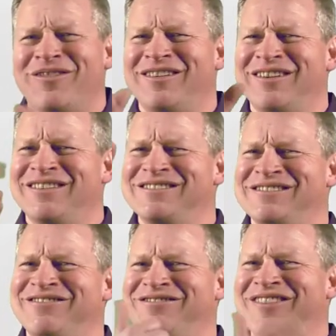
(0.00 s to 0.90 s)
What
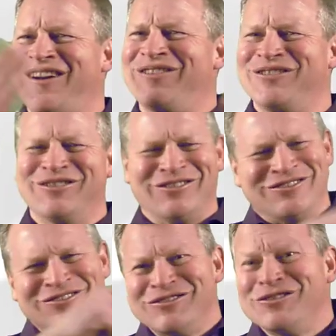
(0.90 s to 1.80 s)
motivated
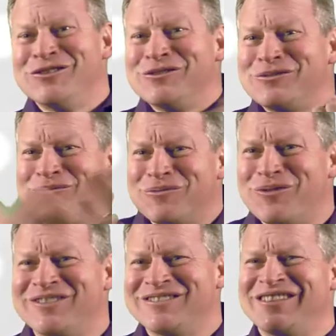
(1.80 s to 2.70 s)
ASD's
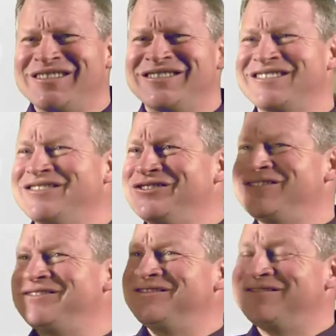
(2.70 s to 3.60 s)
founders,
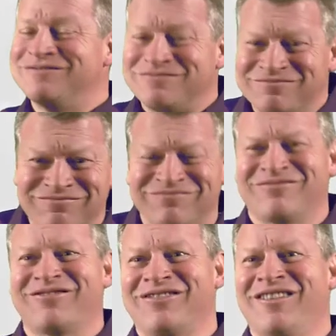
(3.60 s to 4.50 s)
supporters, and
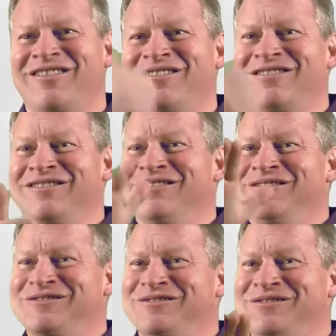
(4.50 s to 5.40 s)
teachers to begin
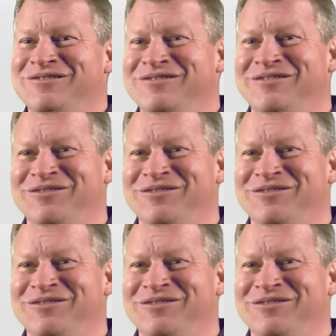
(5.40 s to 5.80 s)
this endeavor?